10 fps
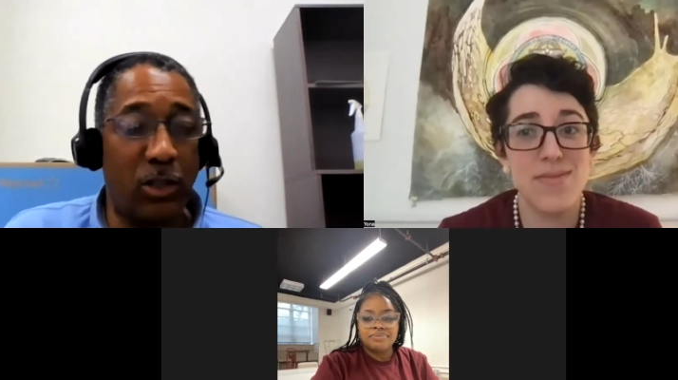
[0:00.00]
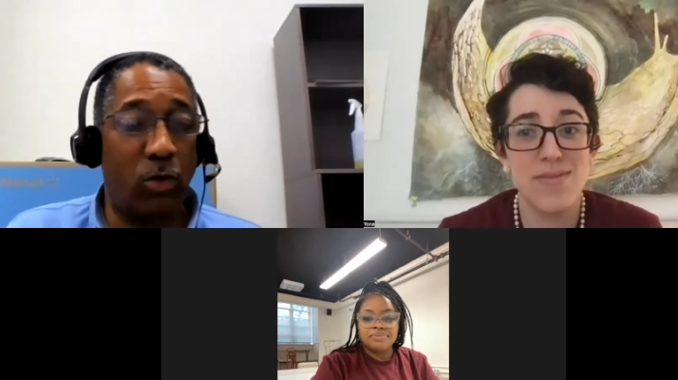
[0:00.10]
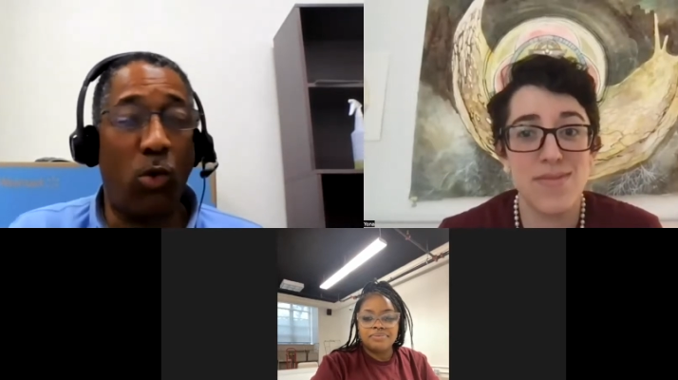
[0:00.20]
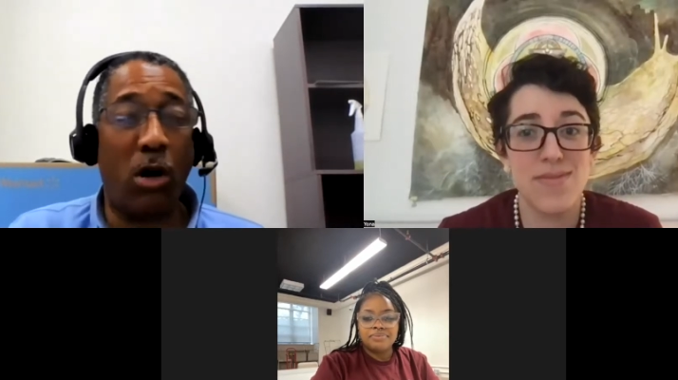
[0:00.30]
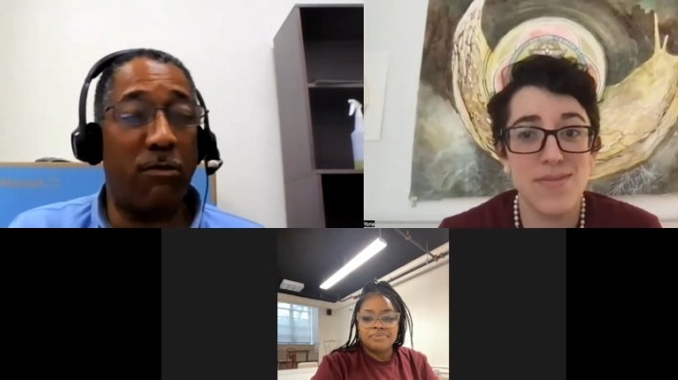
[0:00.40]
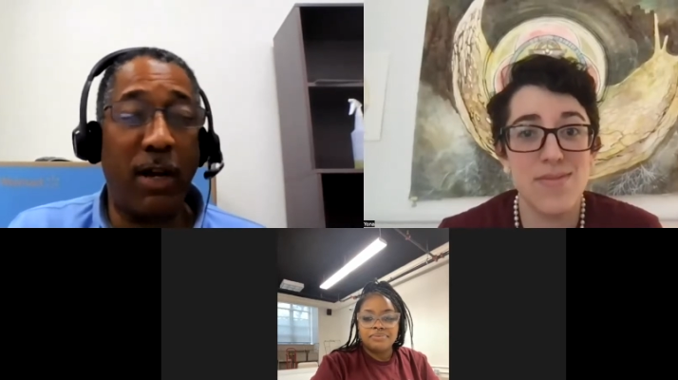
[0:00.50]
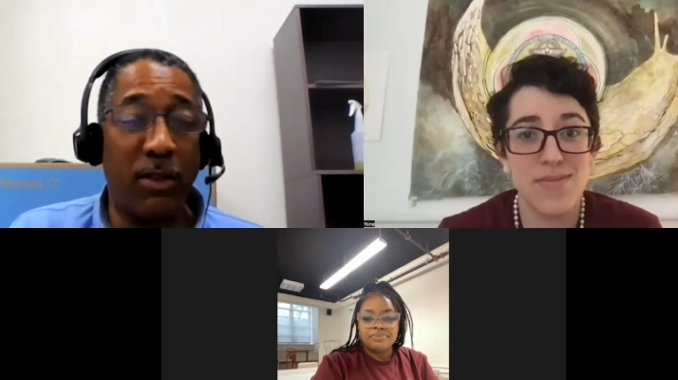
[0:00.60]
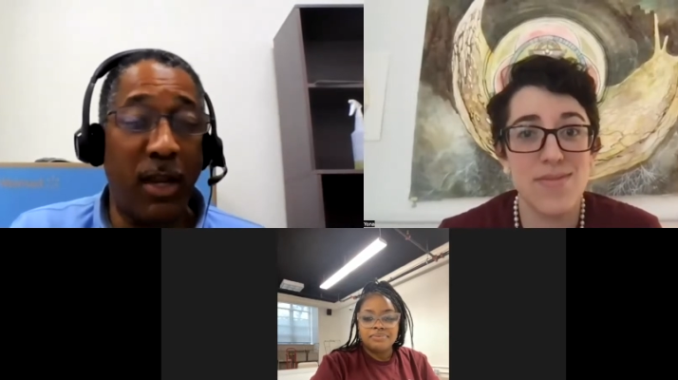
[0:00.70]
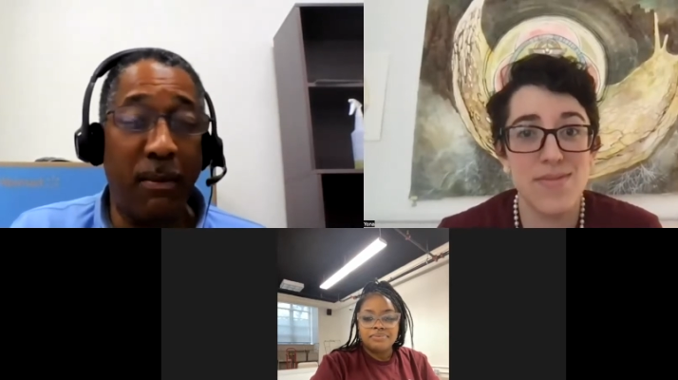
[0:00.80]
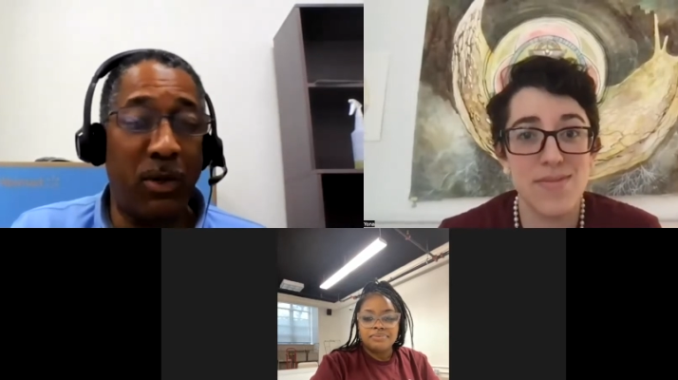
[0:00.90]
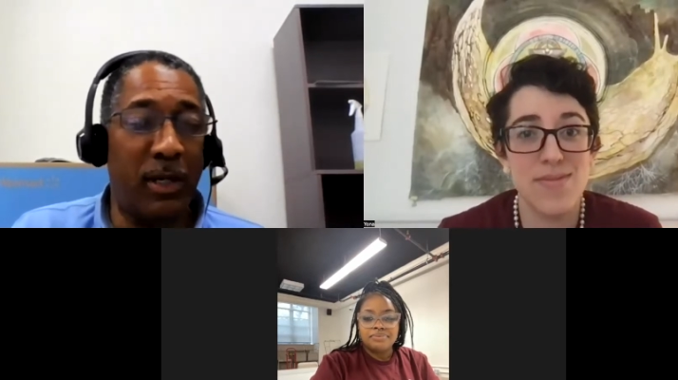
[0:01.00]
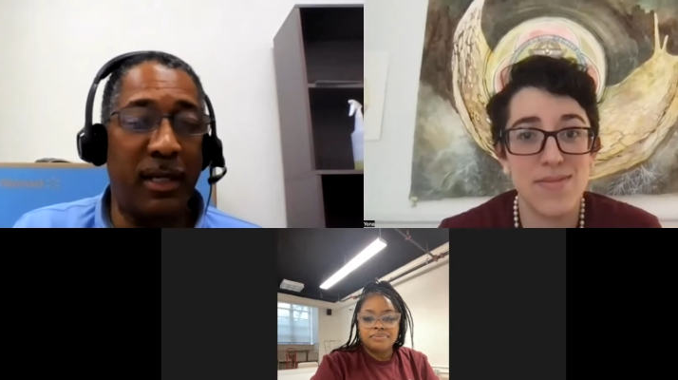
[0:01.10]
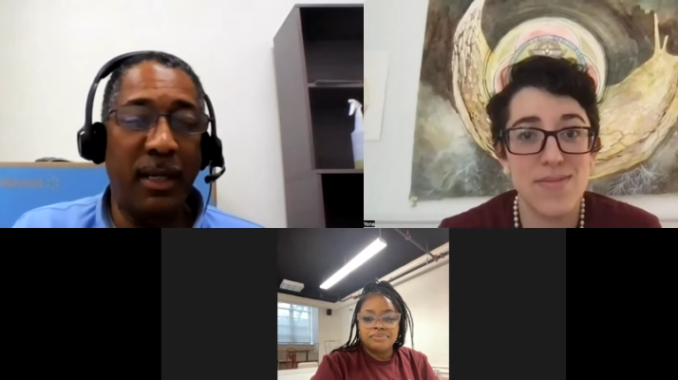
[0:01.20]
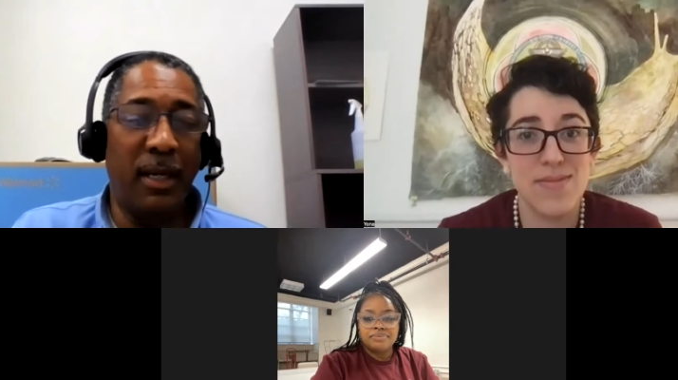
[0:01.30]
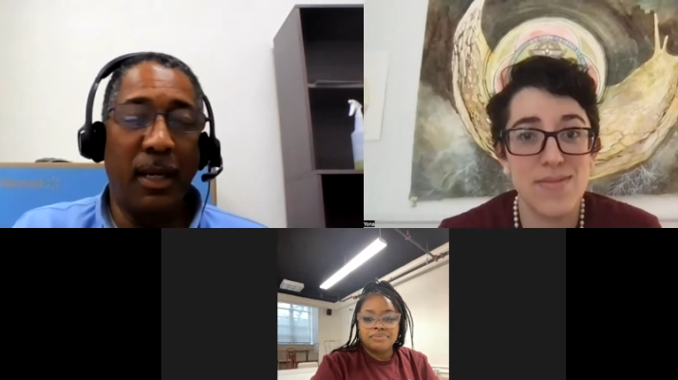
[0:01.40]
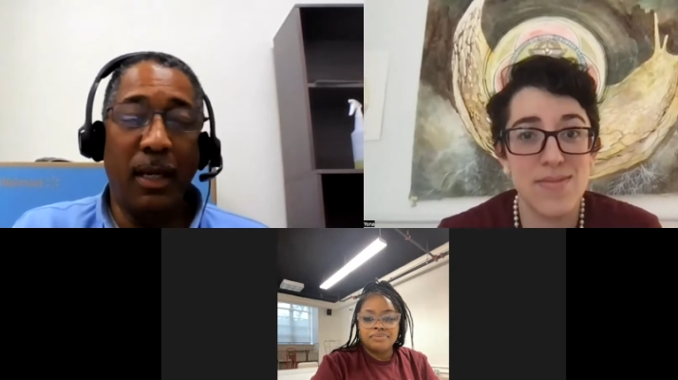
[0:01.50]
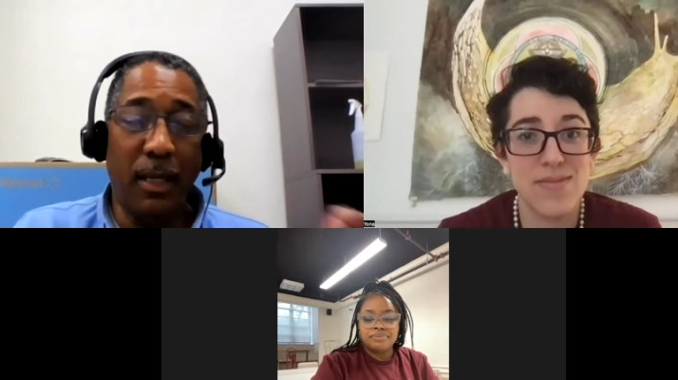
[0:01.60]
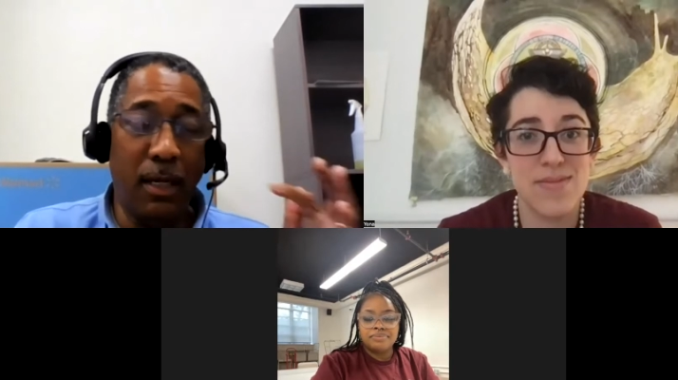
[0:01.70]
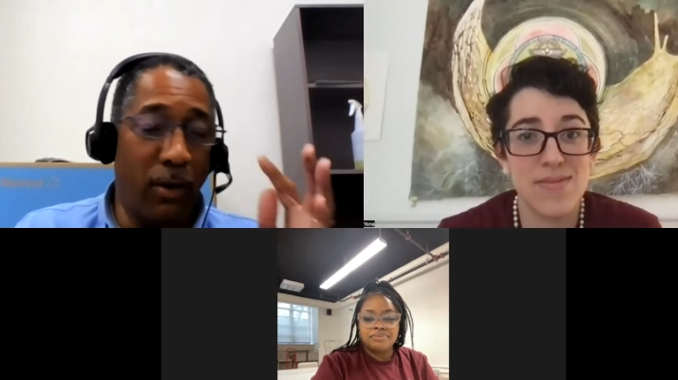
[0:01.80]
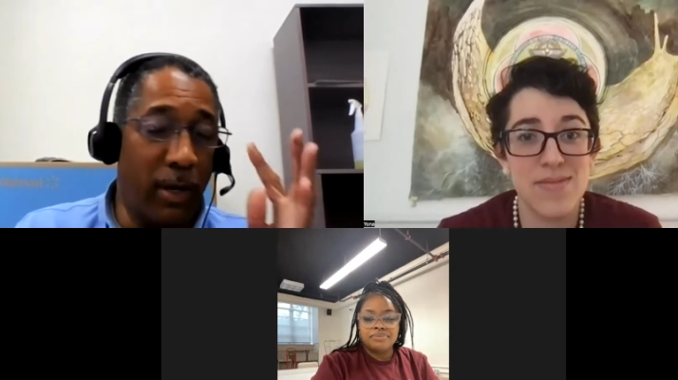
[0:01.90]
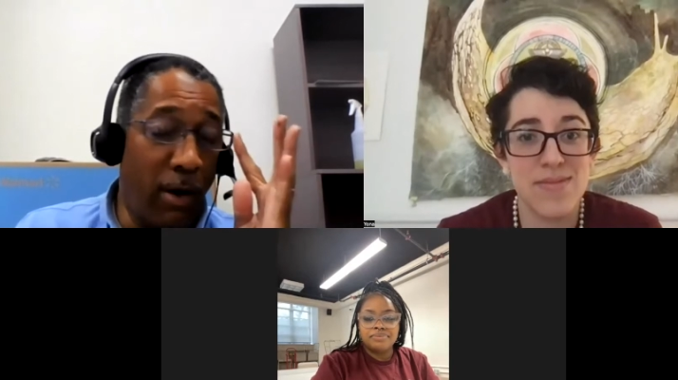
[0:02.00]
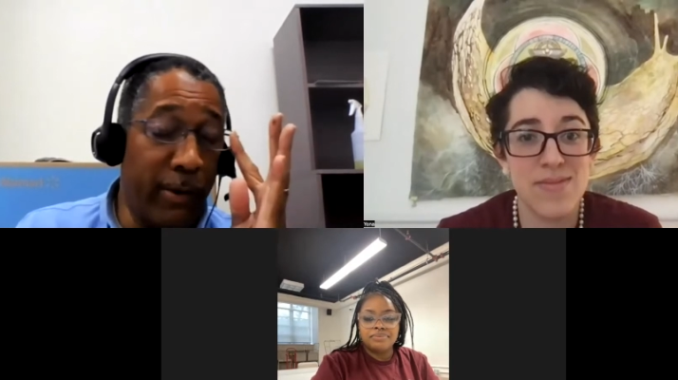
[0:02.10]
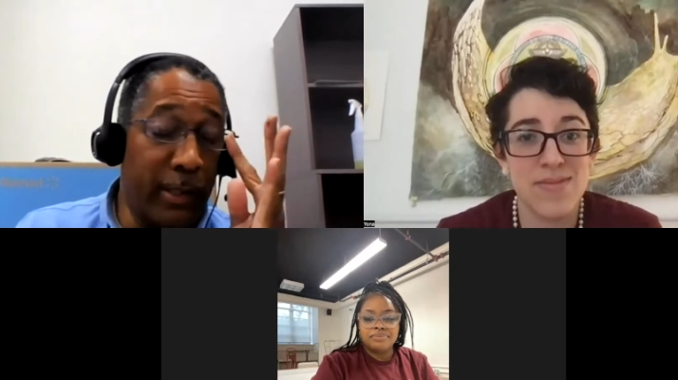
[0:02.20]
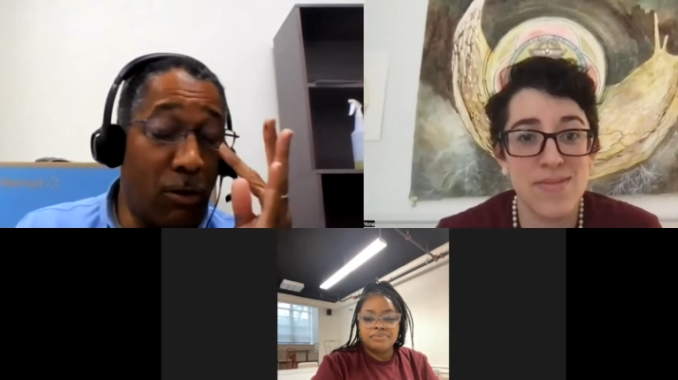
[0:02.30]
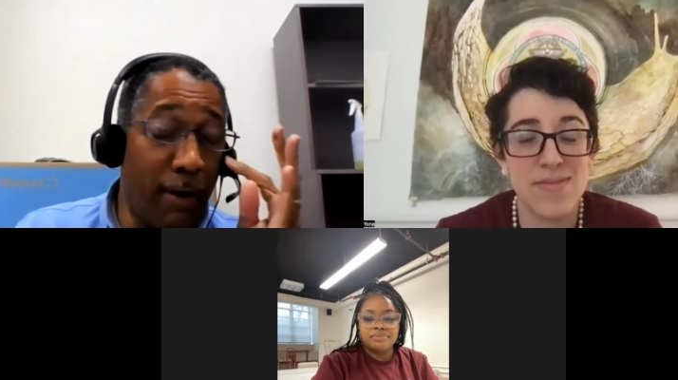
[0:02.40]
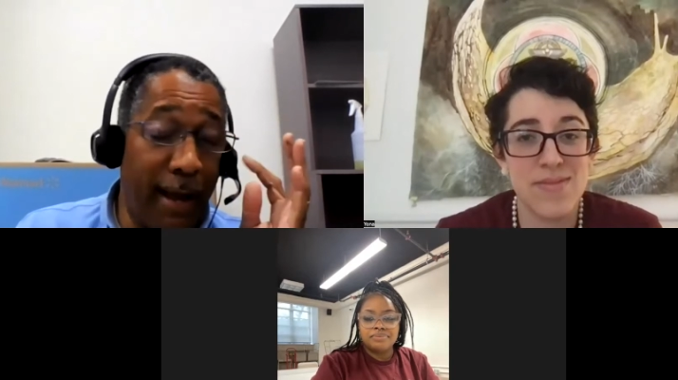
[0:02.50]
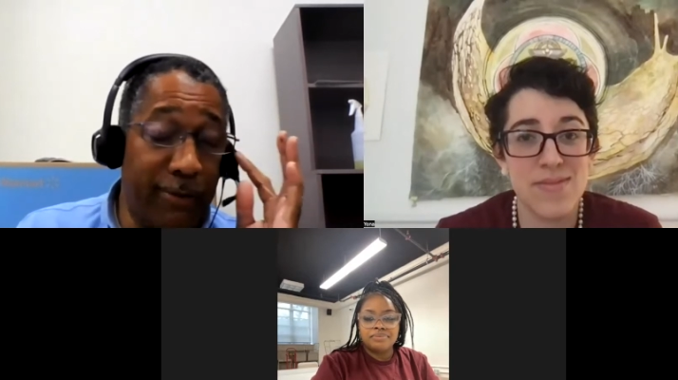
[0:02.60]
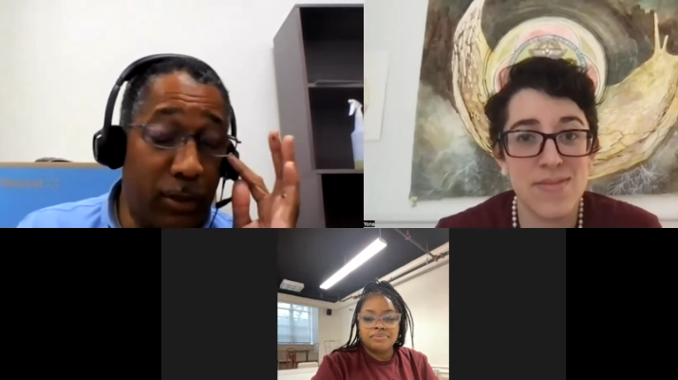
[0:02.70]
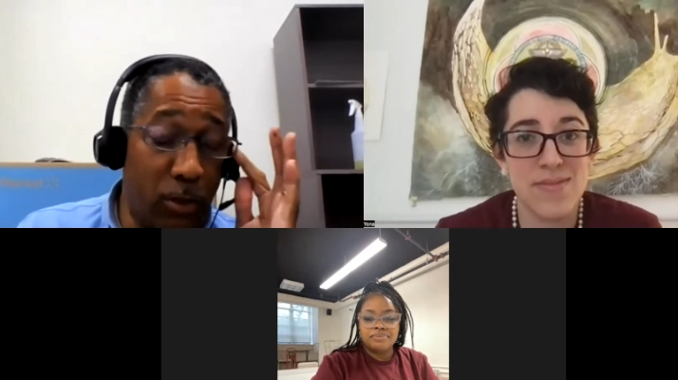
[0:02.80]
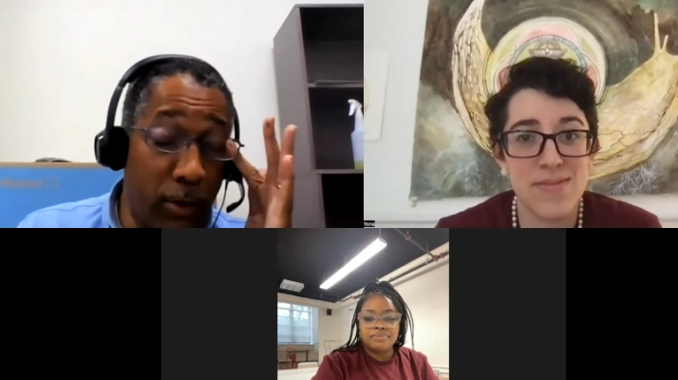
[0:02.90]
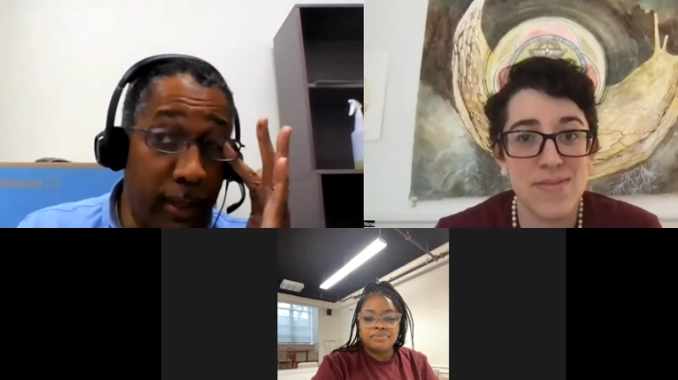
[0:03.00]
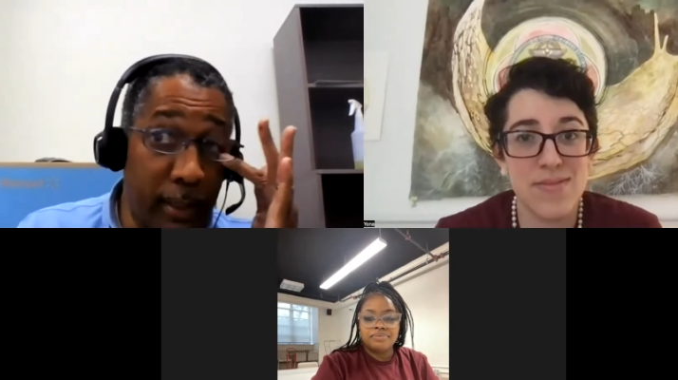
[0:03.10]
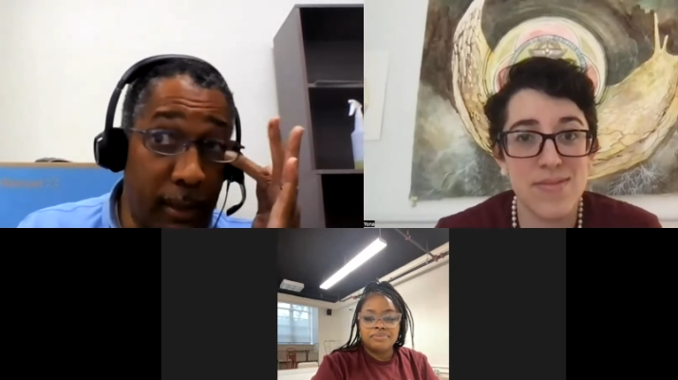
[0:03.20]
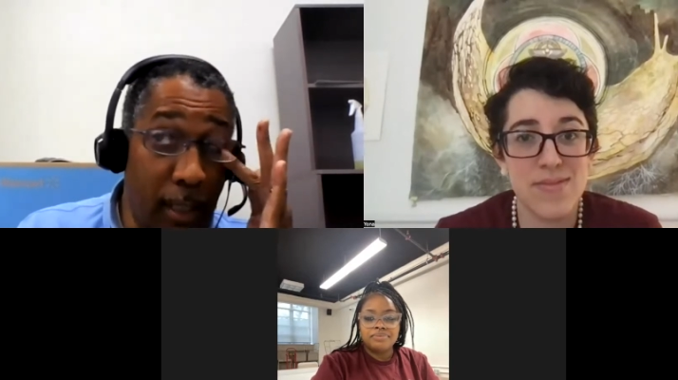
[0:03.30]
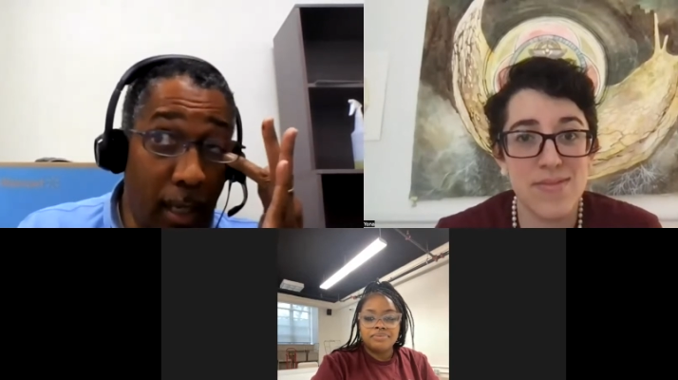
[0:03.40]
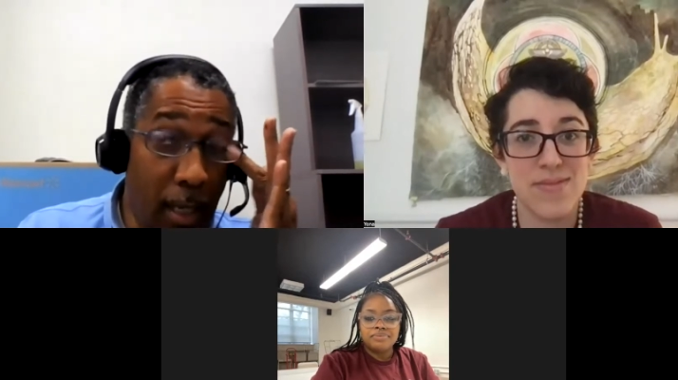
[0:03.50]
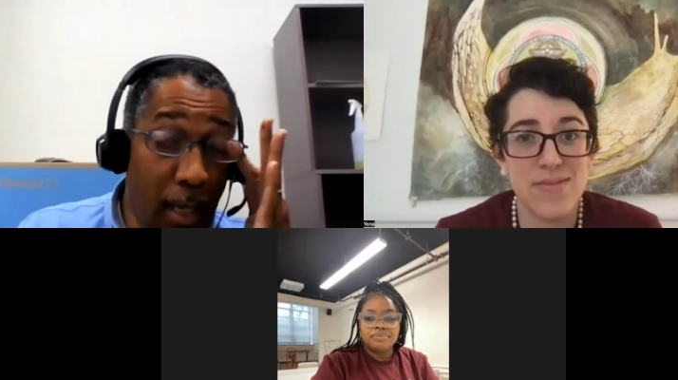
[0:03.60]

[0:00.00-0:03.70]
Speaker 1: to do, walk around the neighborhood, you know, and always craft stories